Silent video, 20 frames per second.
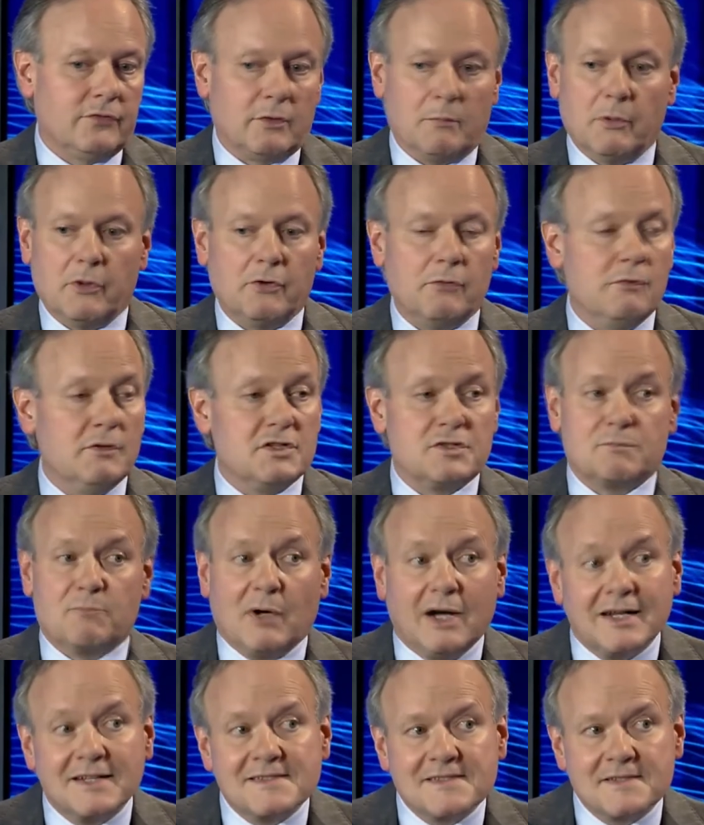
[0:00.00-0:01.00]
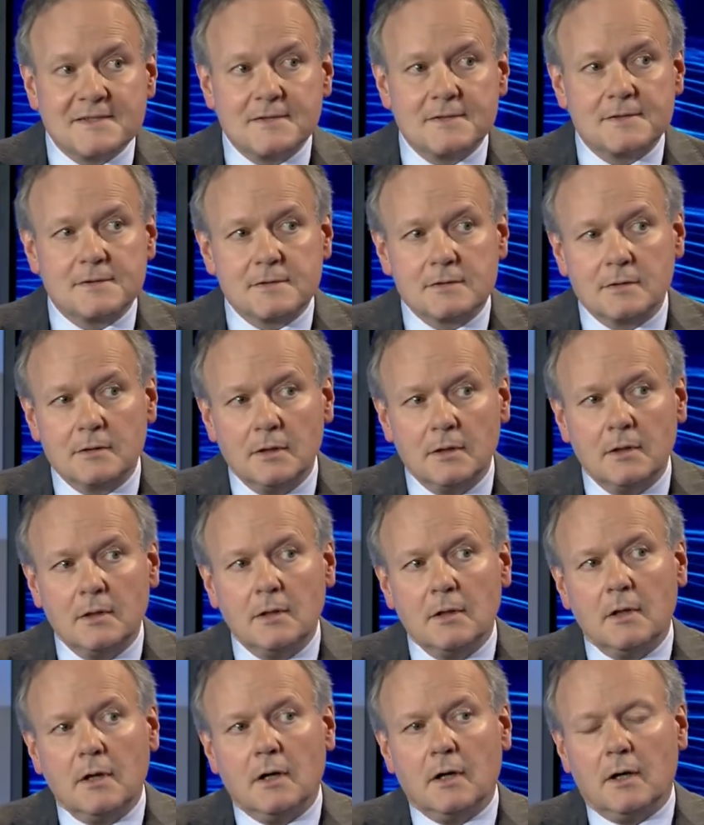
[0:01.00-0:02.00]
some other responses,
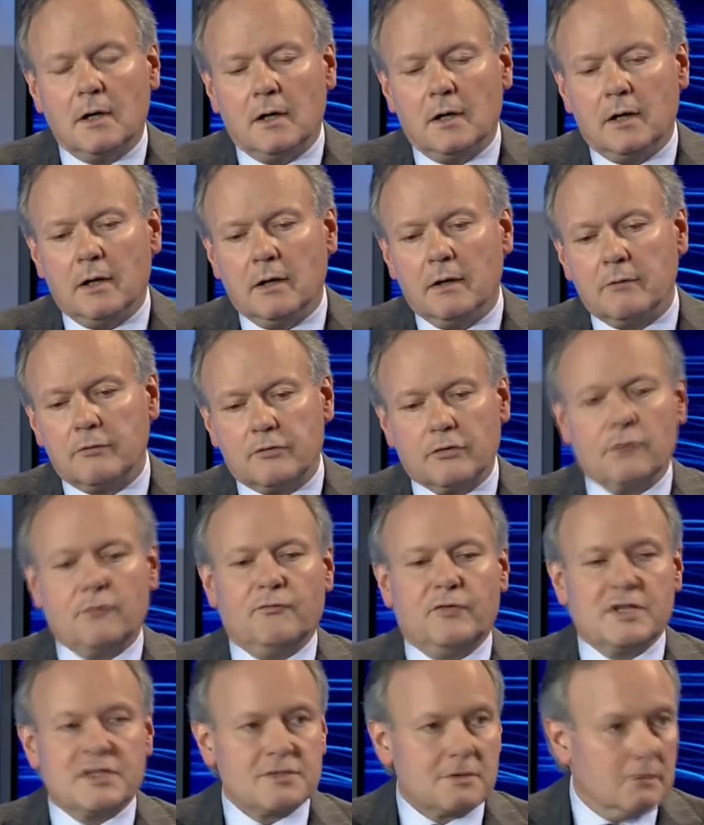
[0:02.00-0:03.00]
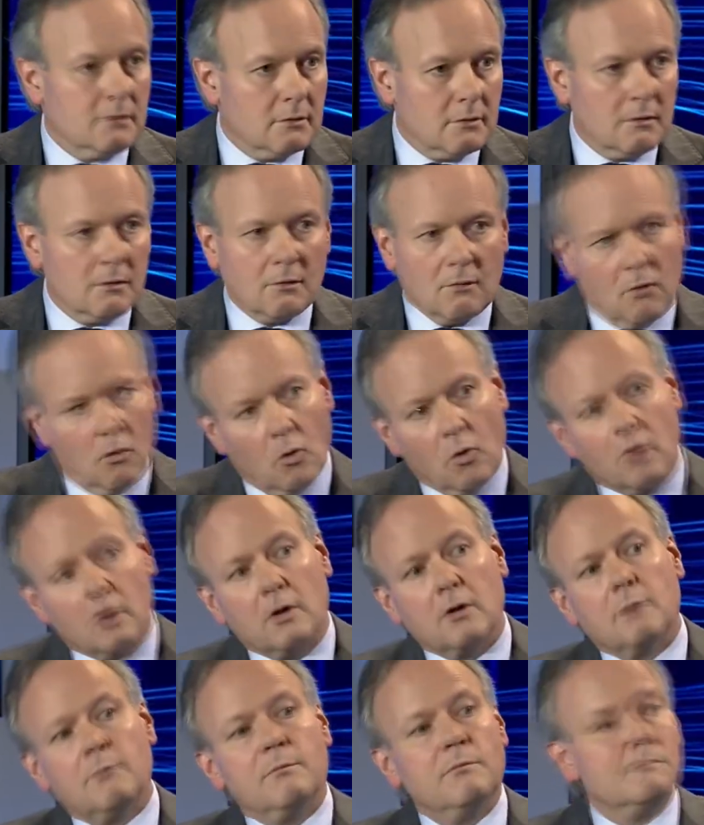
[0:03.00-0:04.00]
so fiscal
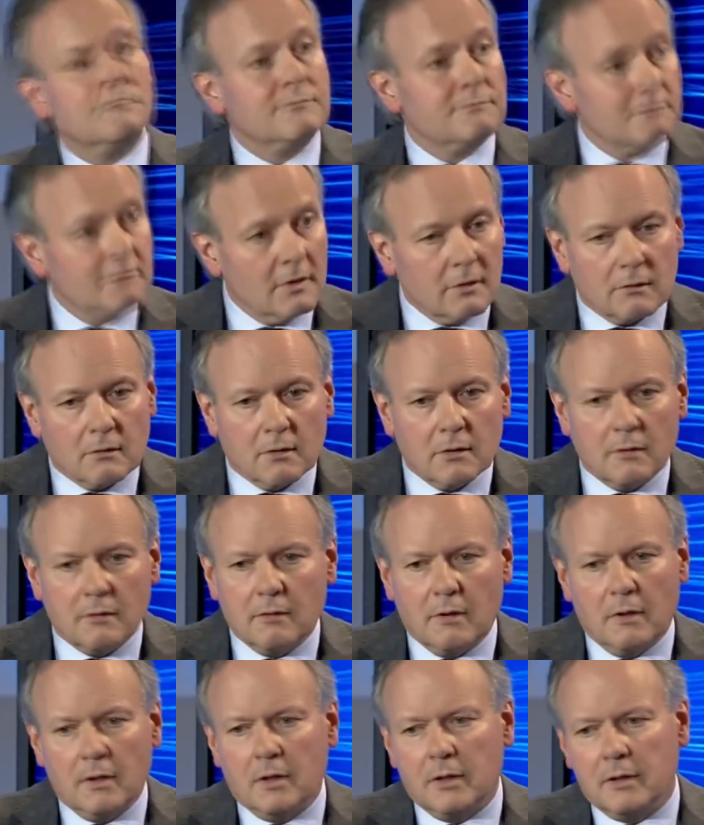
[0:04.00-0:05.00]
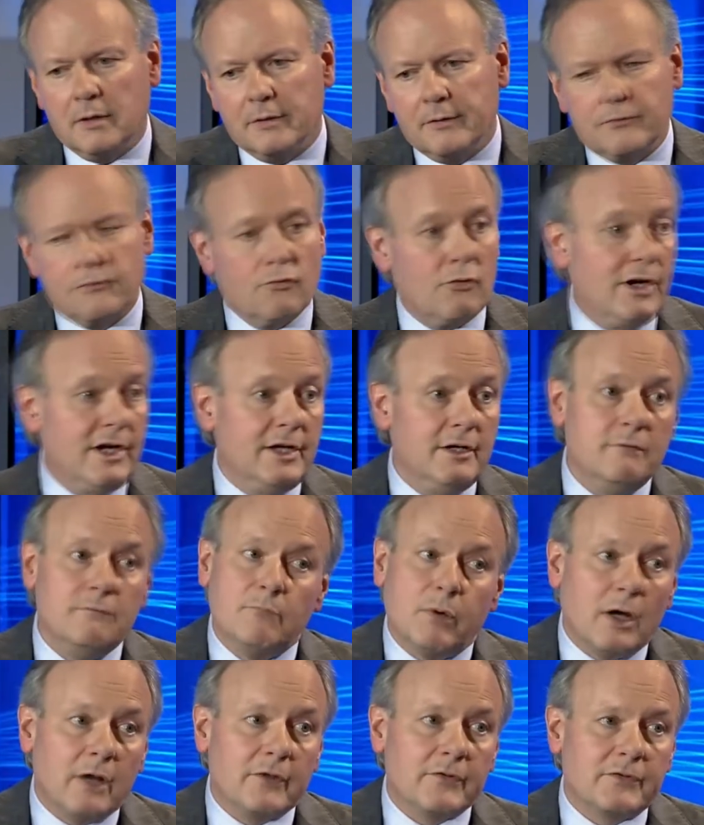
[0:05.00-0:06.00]
or
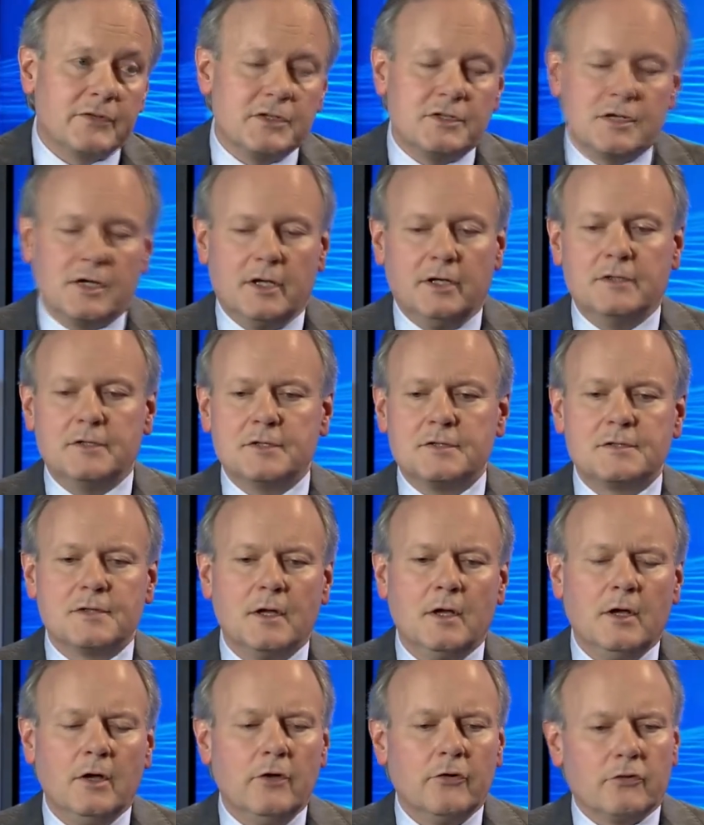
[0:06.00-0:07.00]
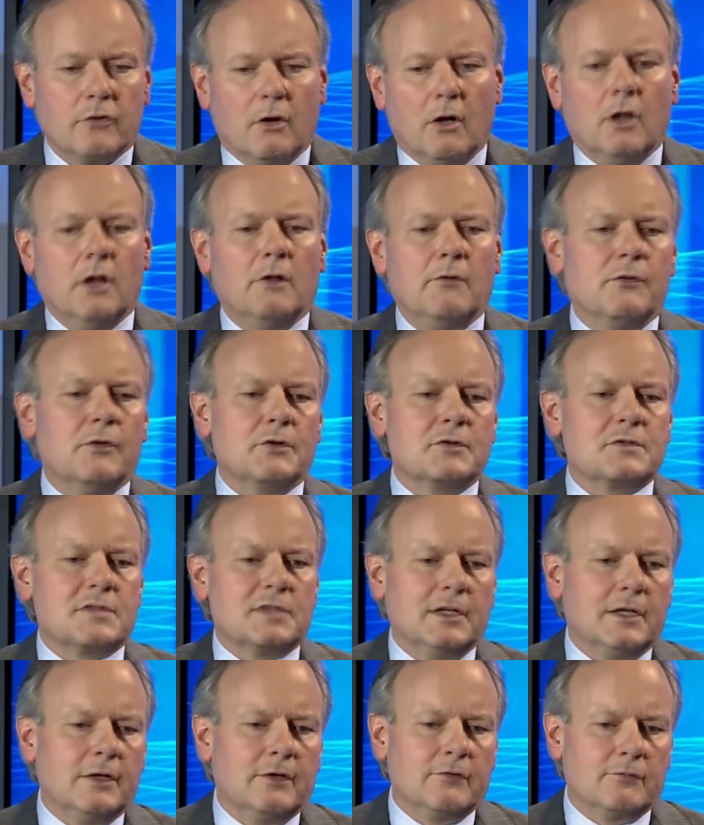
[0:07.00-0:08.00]
trade policy changes. So all those
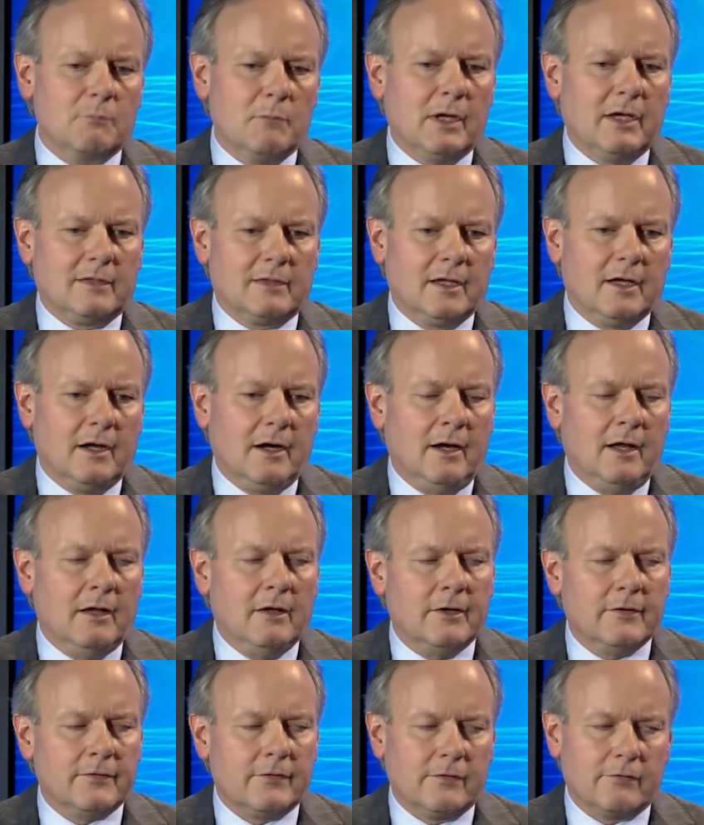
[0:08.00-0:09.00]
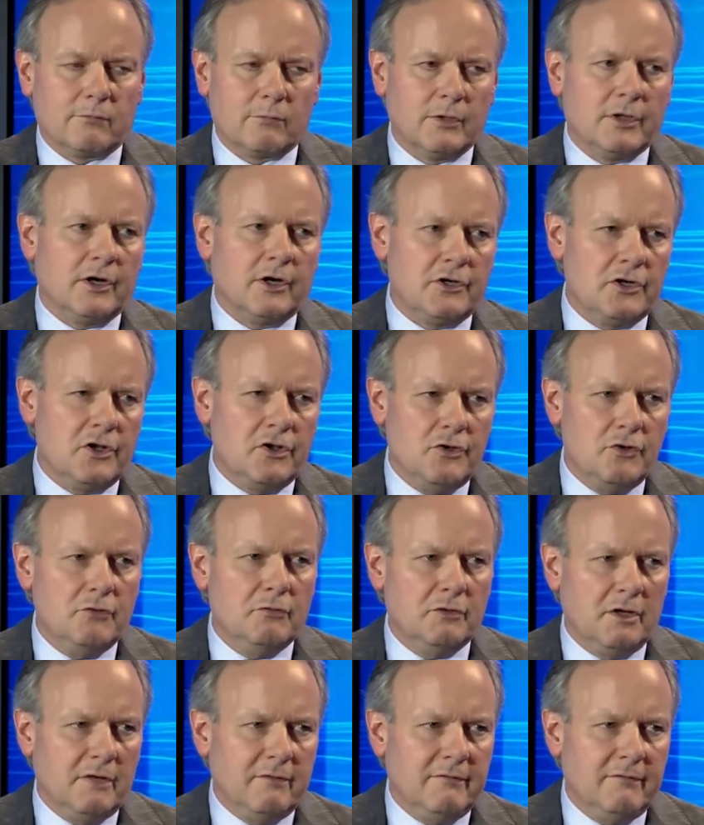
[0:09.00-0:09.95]
things make that analysis really hard to do in